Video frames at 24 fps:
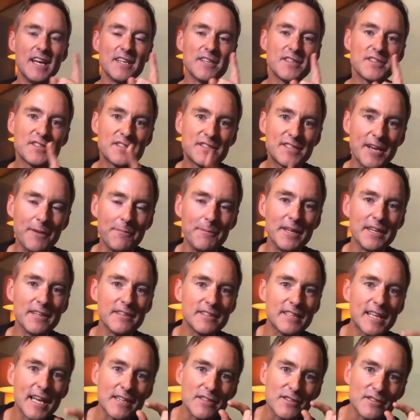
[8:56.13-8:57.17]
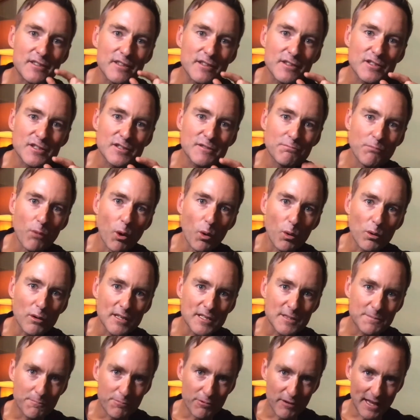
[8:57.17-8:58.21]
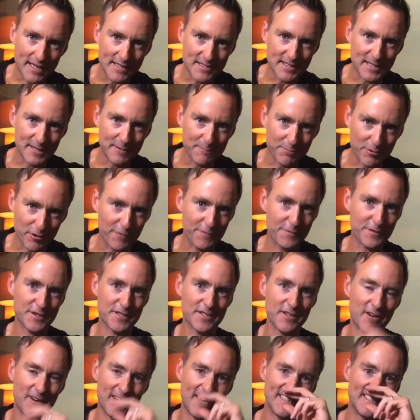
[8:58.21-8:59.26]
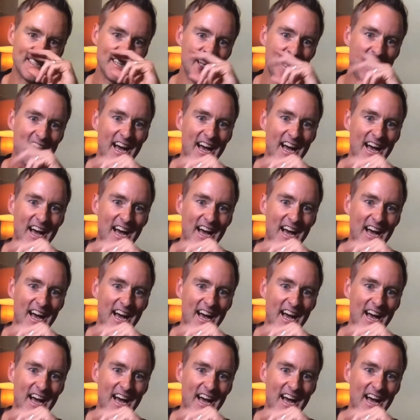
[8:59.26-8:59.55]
Simeon gets the smallest blessing prophesied.